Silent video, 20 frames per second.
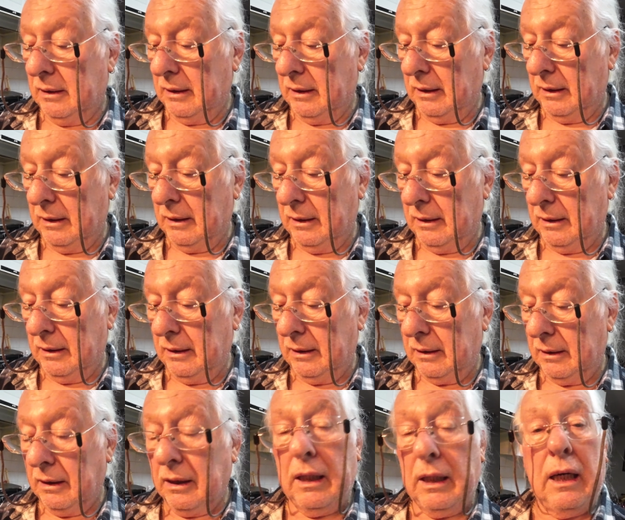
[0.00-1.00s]

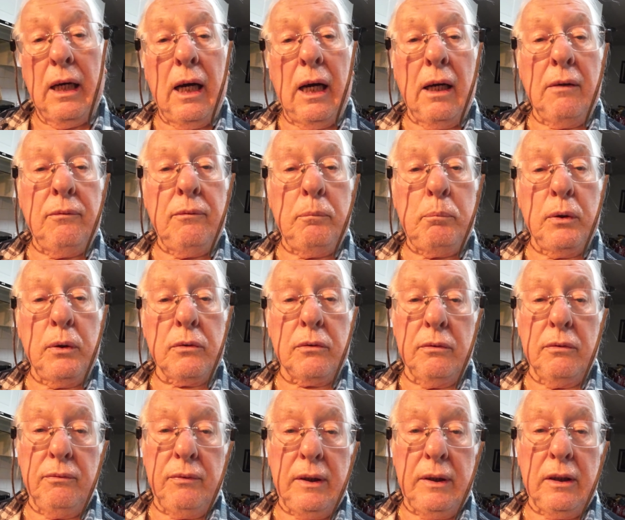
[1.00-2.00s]
I've put
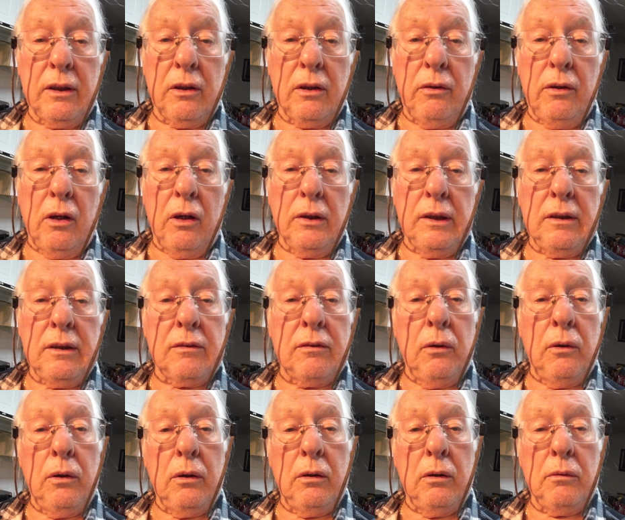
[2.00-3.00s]
some vinegar on it
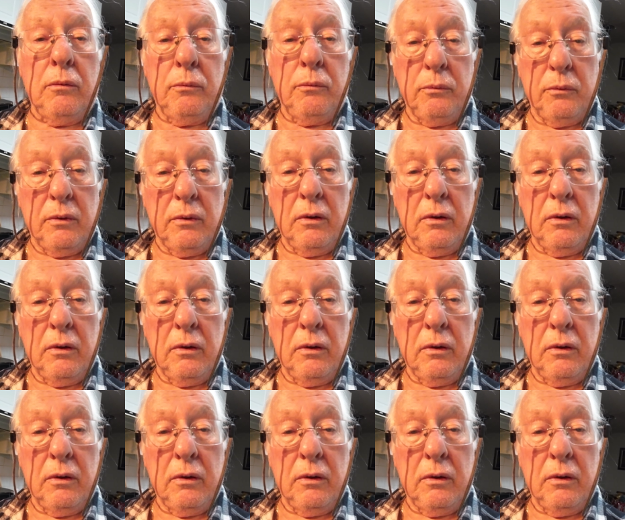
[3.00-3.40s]
to,